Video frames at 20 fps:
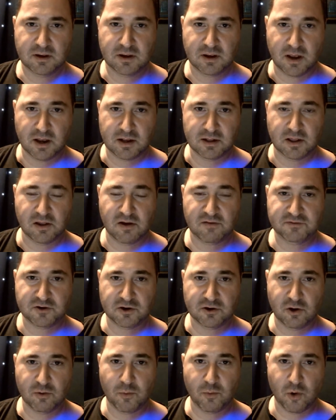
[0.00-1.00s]
I'd love to
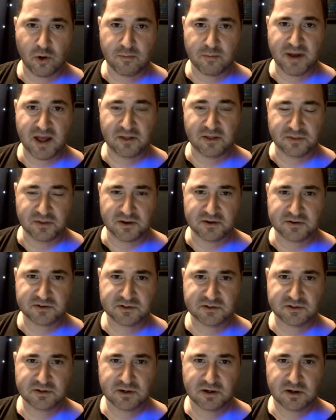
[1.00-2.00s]
know more about
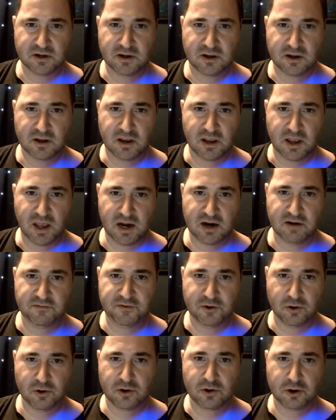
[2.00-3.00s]
this. And if
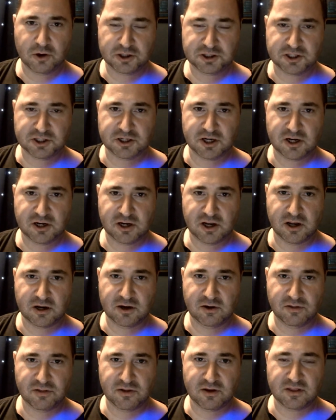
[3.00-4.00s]
you're a Christian and you
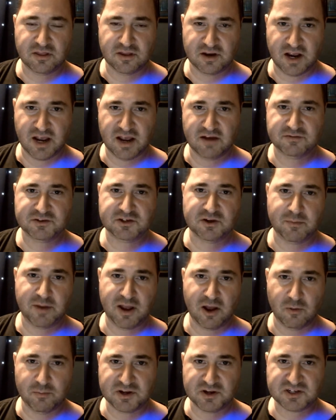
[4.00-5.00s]
think that I've
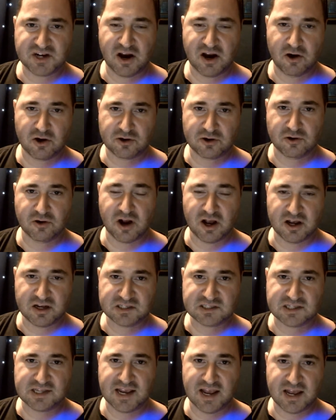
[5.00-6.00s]
somehow mischaracterized
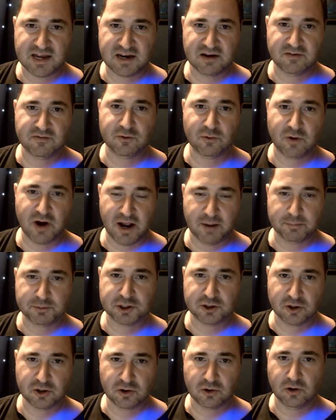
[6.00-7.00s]
the idea of the
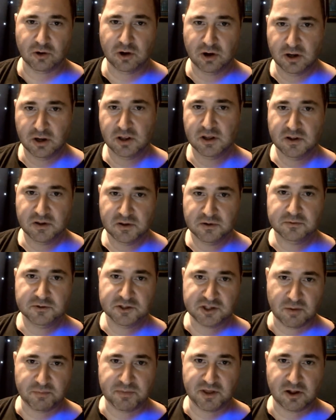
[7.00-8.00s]
rapture or
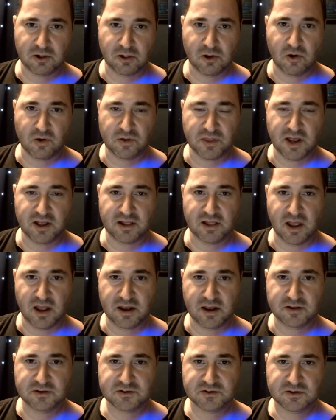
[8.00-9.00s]
something along that
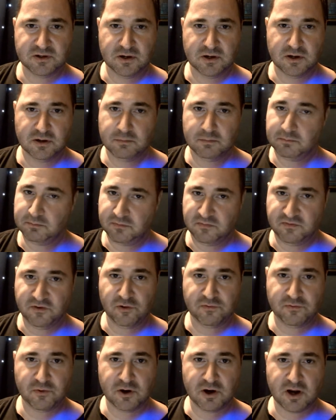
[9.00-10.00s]
lines, feel
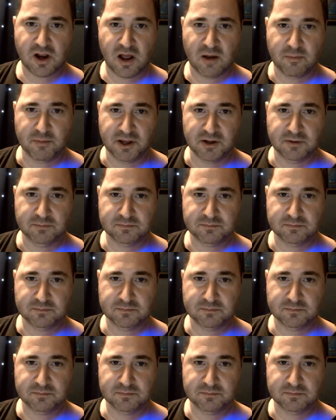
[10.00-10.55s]
free to comment.